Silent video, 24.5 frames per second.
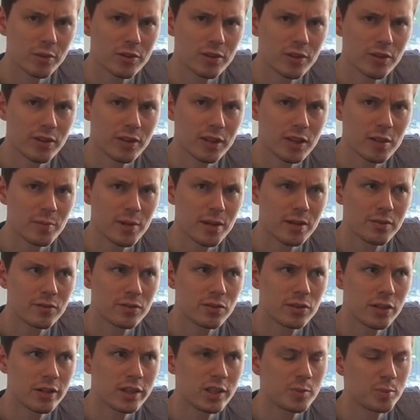because I think he may have
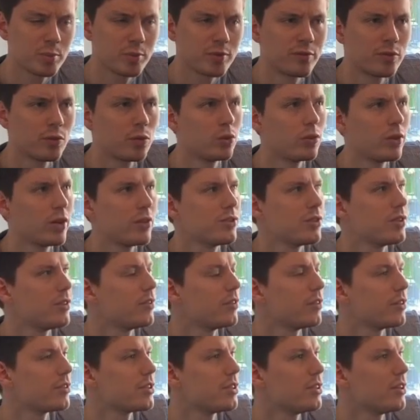died before
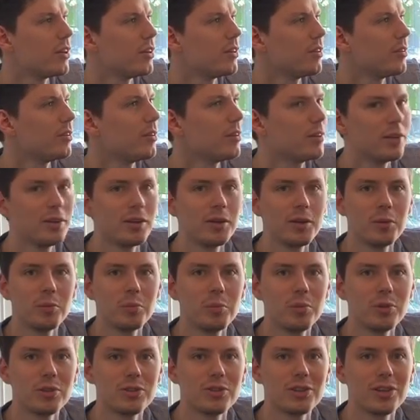1939.
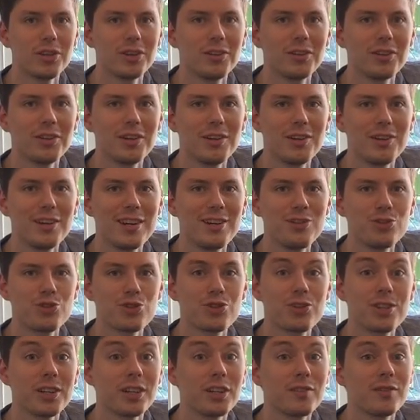But uh,
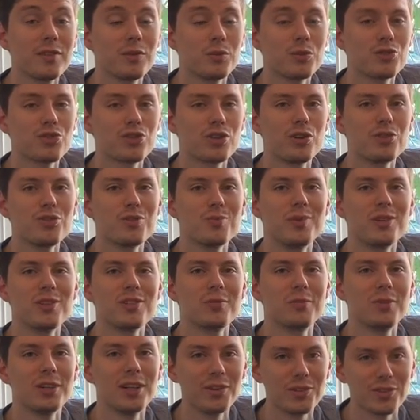interesting if it was chosen by
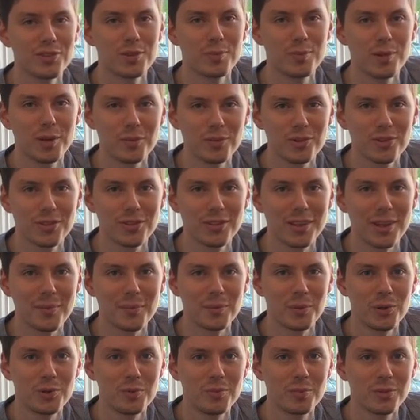someone else to publish at that
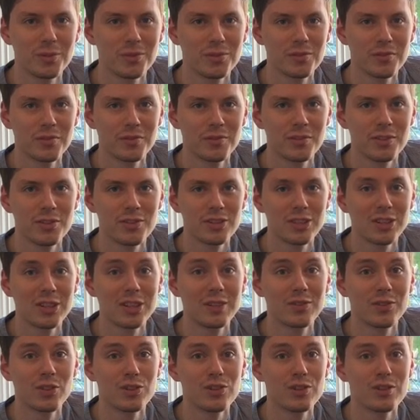point because of the
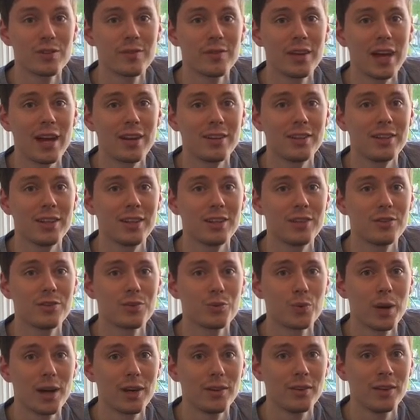significance of that year as
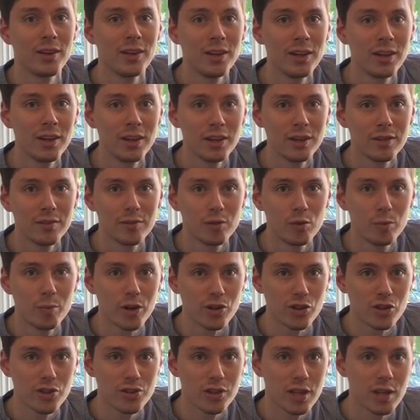well for
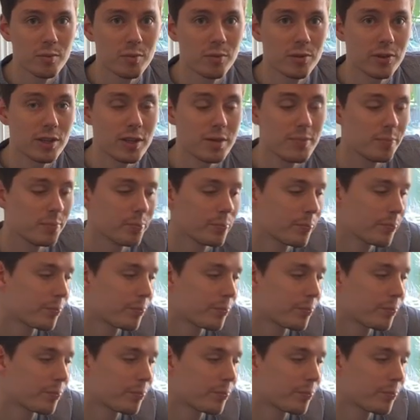much the same theme.